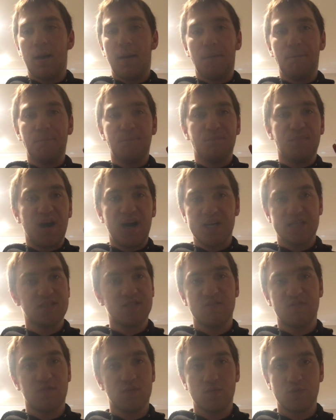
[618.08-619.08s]

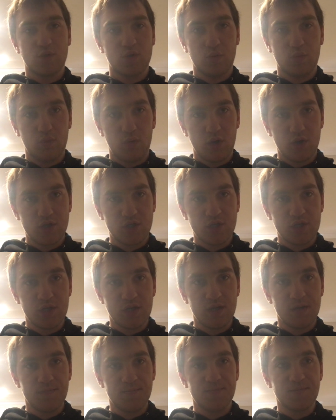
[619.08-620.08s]
masterful to watch.
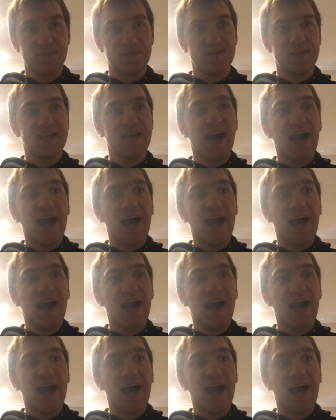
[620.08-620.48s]
The